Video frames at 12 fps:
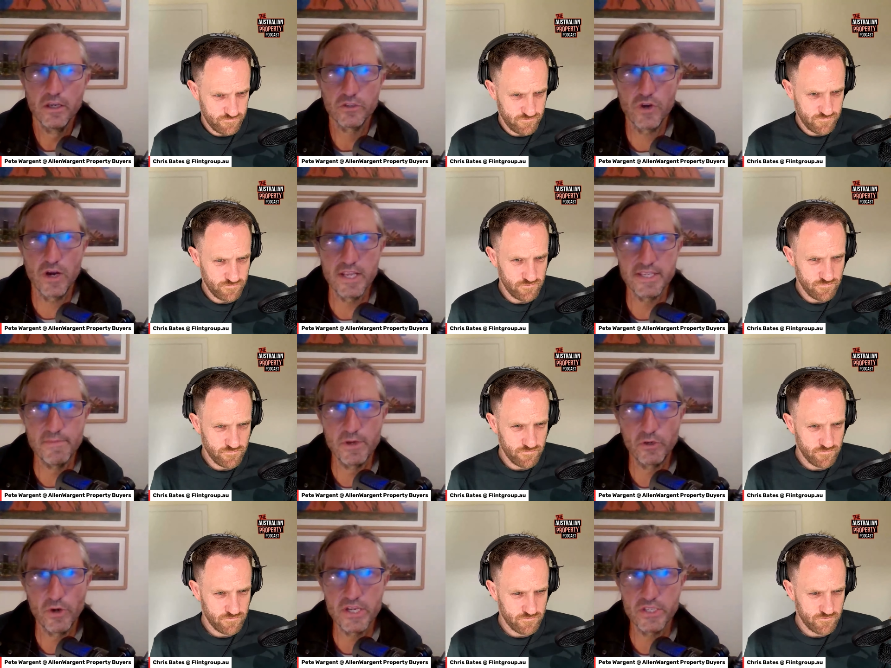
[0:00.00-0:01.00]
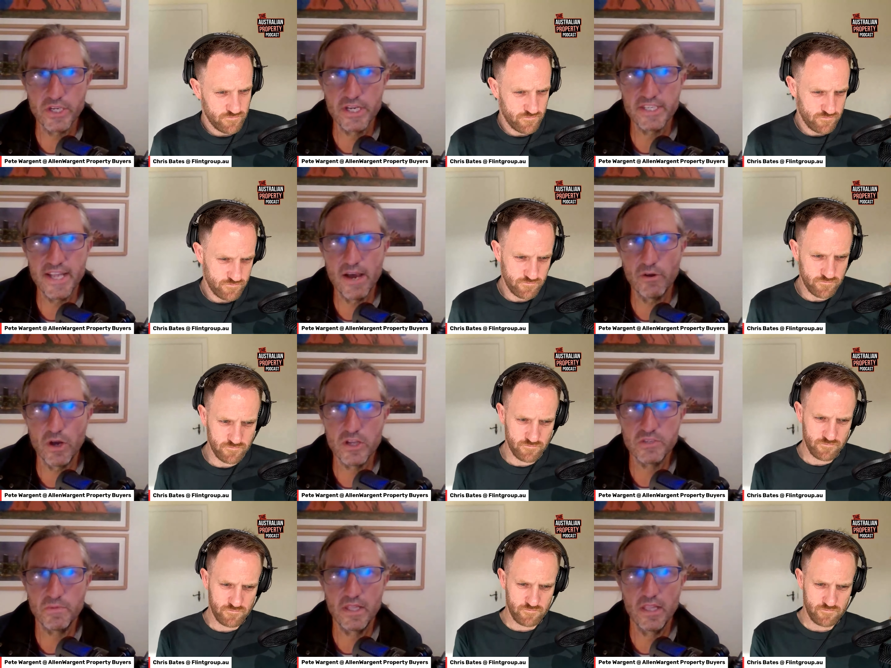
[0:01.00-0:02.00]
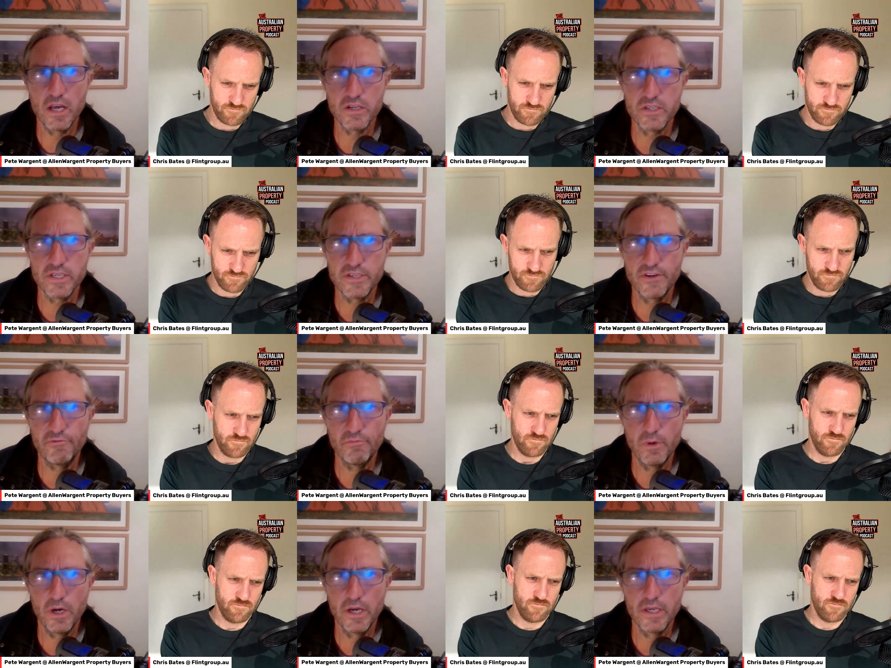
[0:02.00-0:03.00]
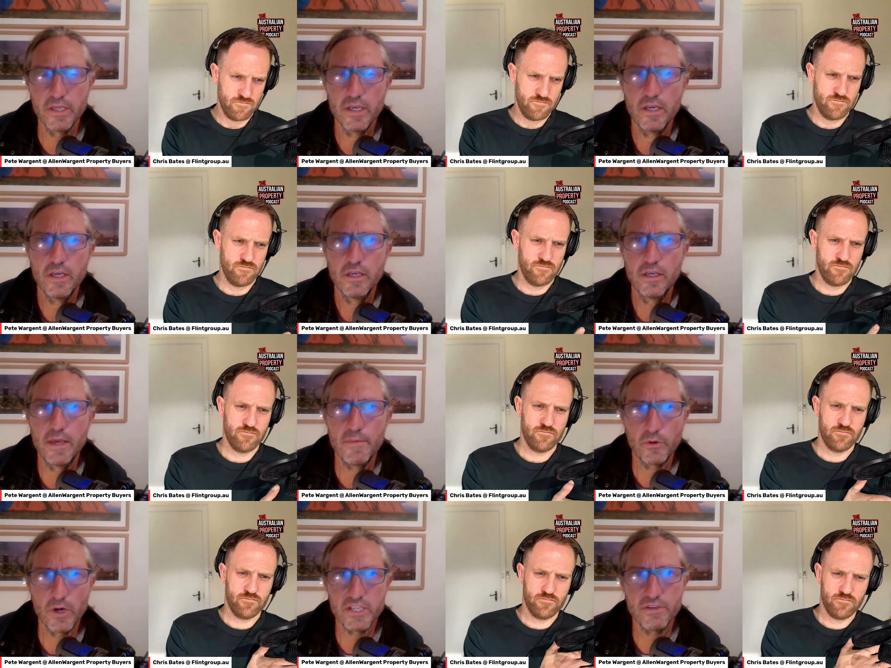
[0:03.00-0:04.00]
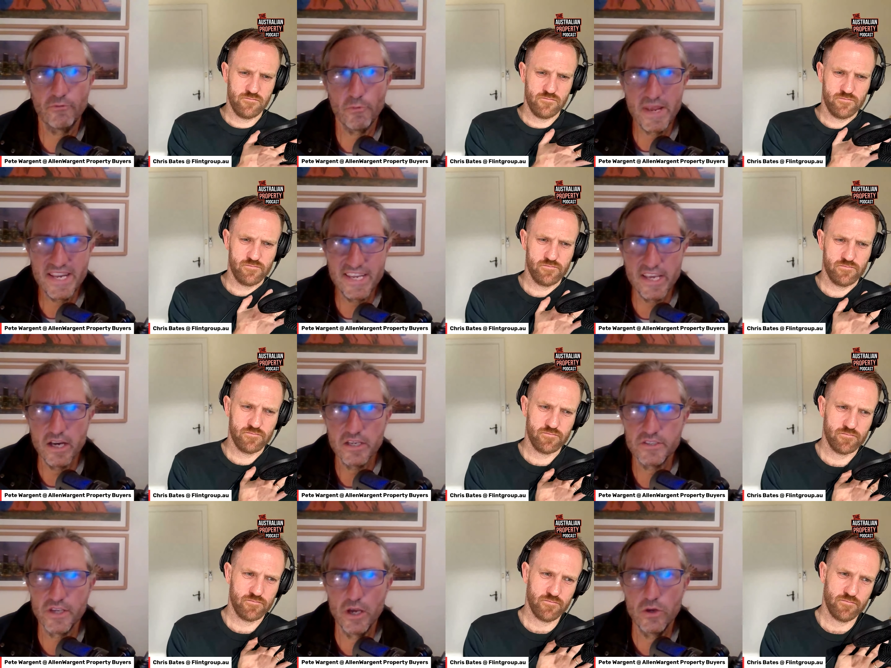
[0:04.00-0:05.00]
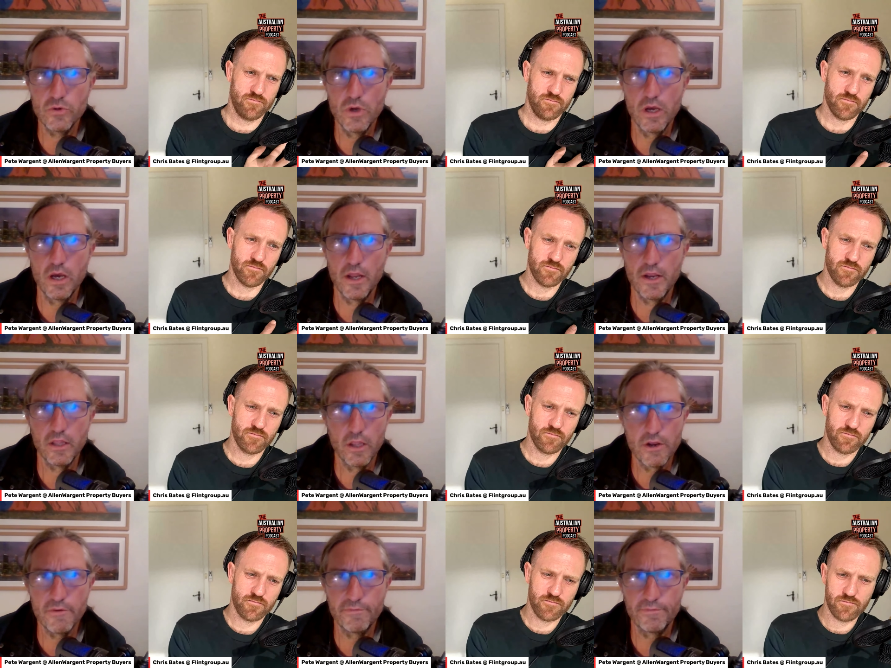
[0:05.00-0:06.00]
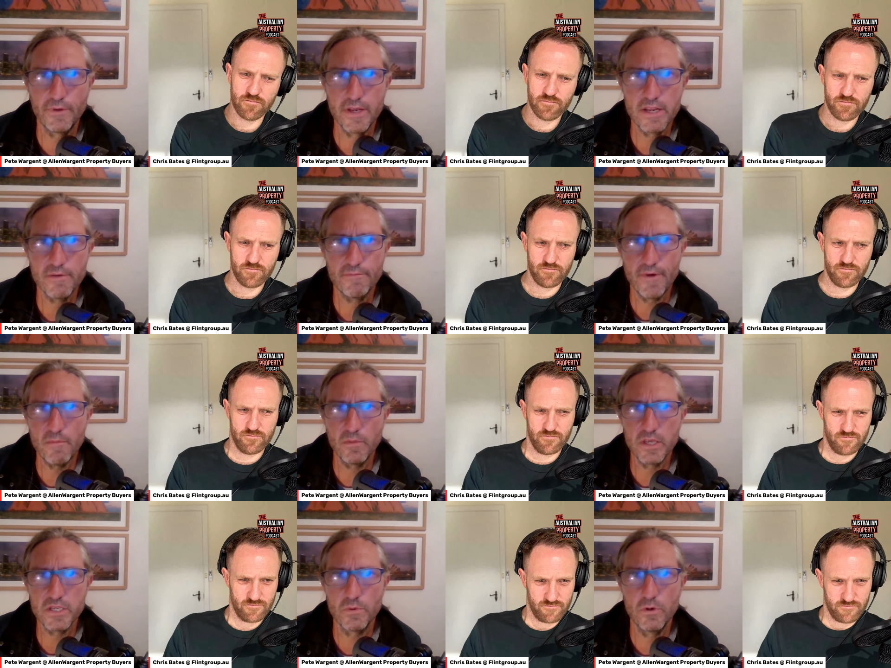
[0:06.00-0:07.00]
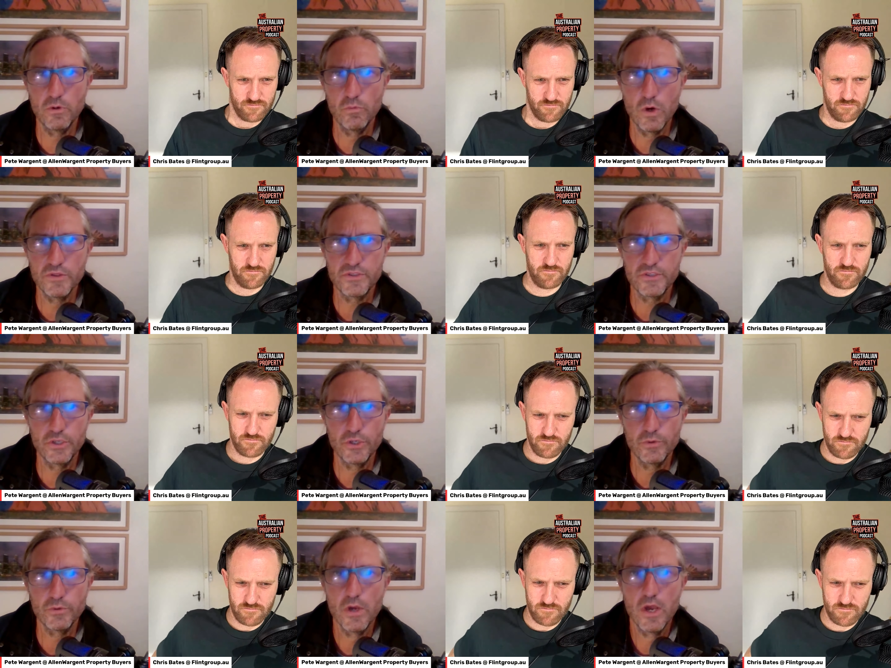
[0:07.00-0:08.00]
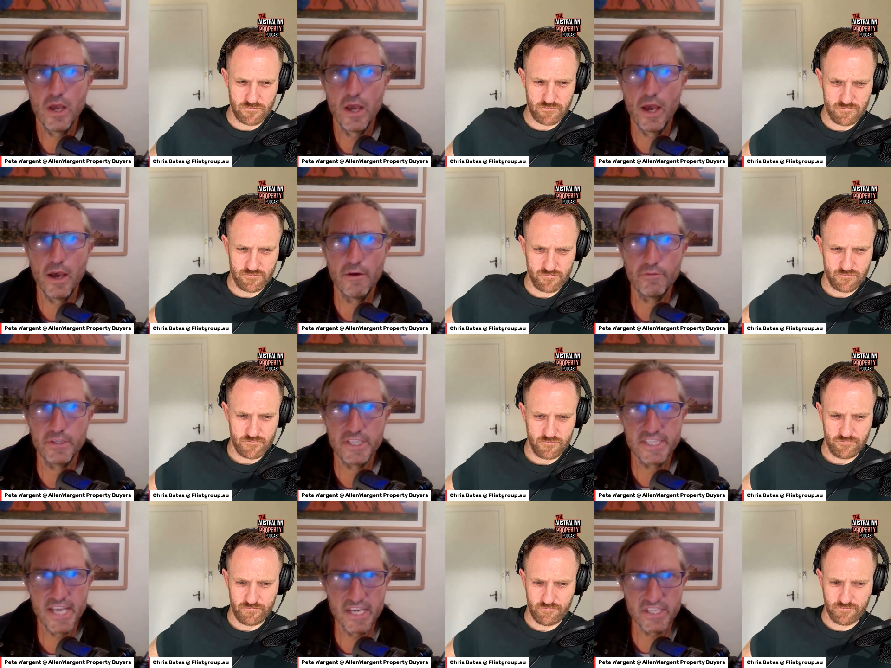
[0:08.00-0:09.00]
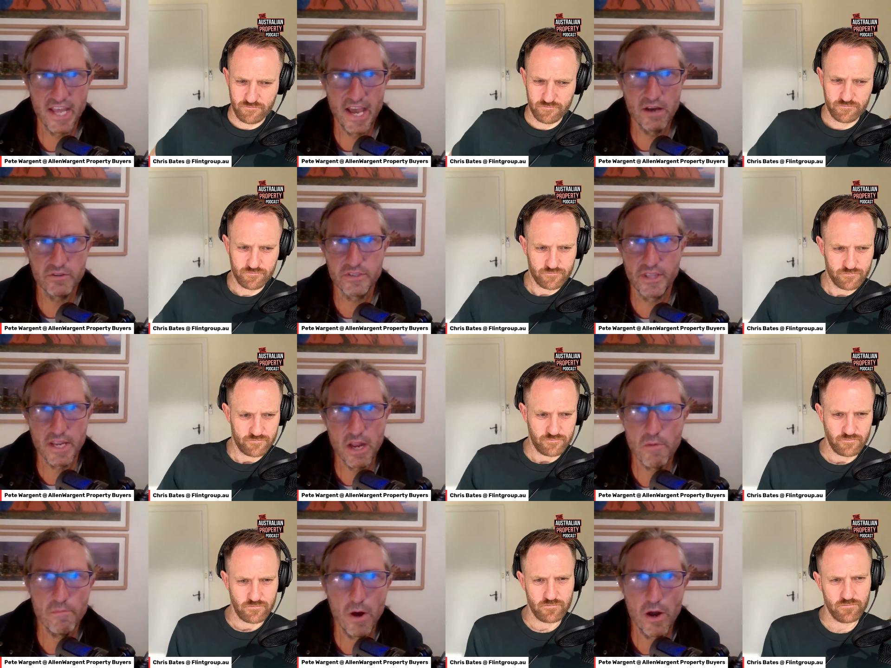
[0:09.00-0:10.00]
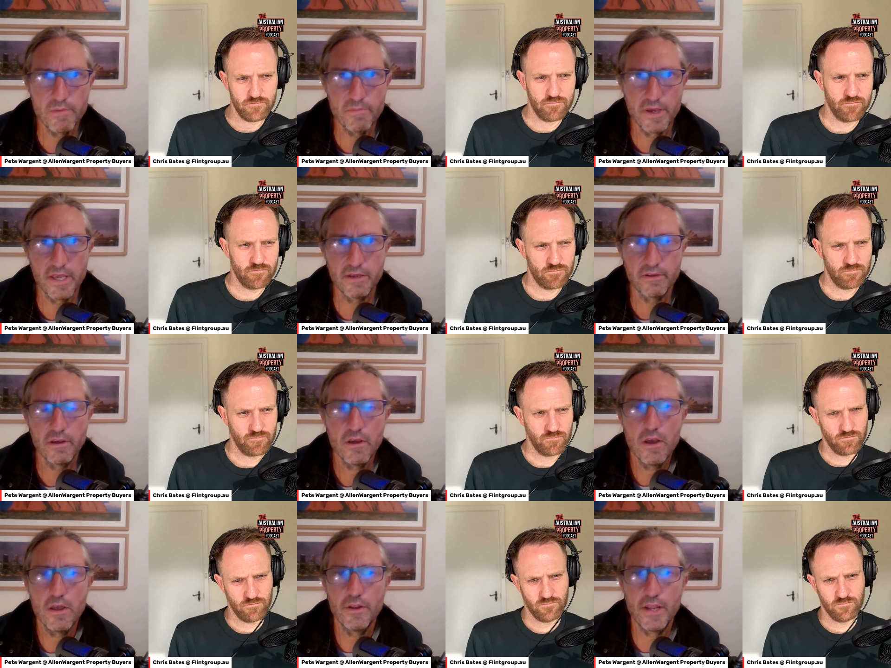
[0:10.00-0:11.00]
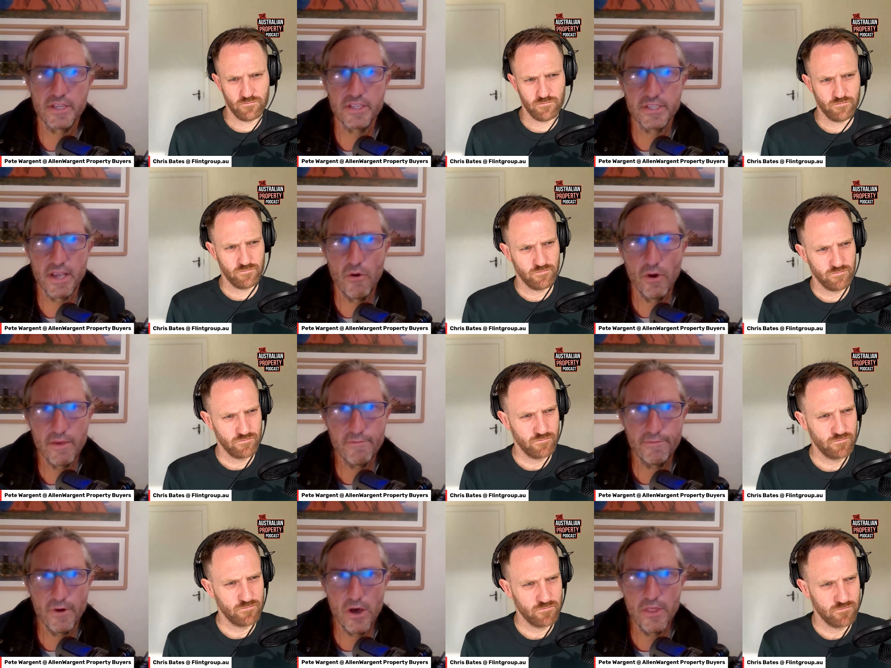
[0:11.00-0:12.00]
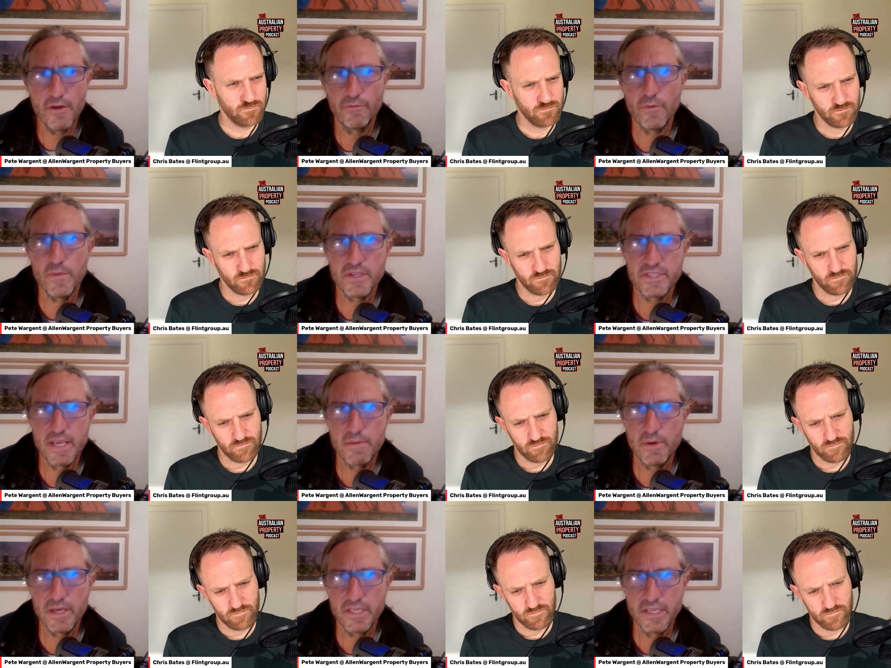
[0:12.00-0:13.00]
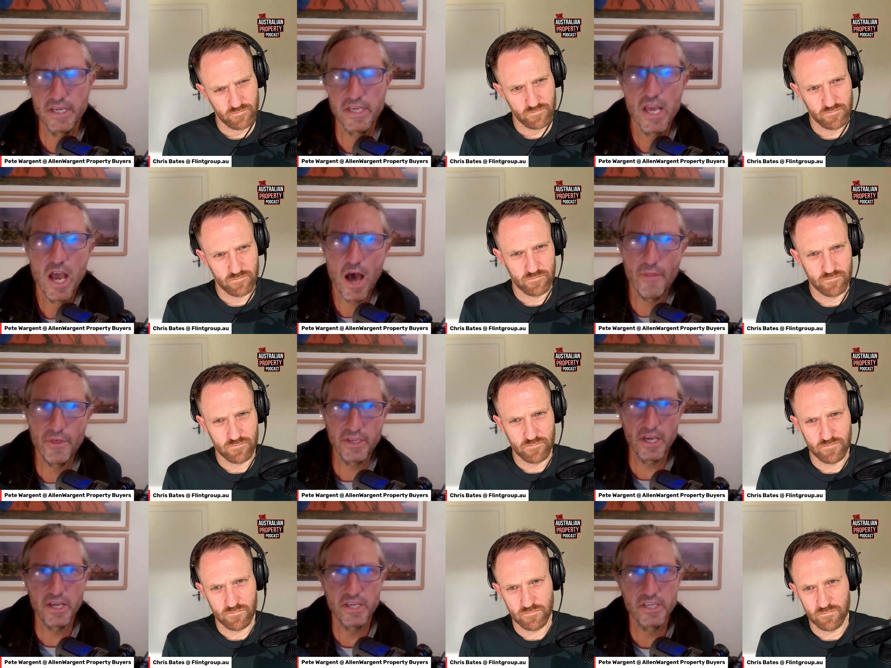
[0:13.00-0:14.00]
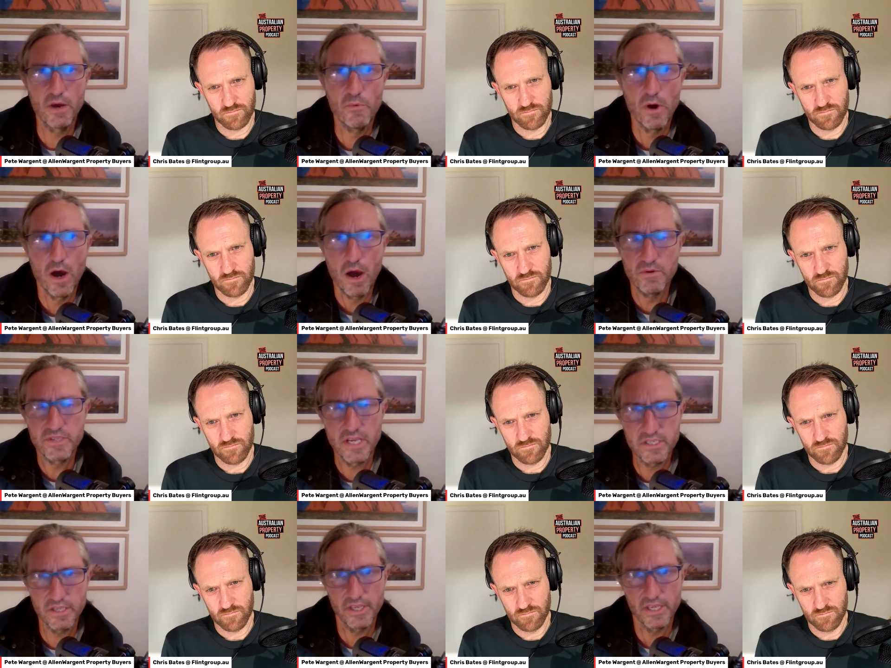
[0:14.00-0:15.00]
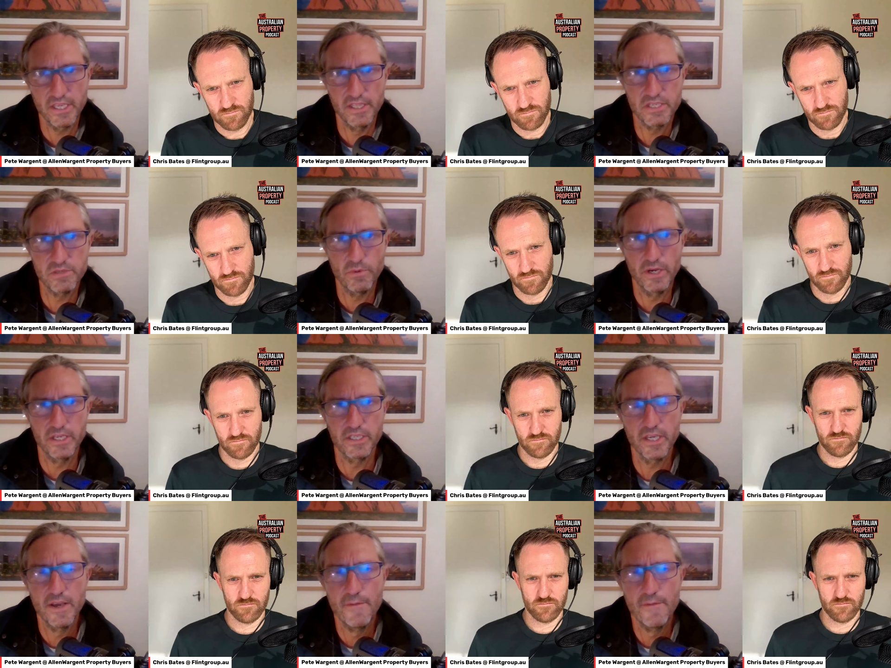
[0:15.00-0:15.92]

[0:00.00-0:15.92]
Speaker 1: Australia's immigration is now going to be largely driven by immigration from India. So, and a lot of Indian families will want to have a detached house. They don't mind being necessarily further from the CBD. I think, it, uh, you know what? I was actually thinking this week,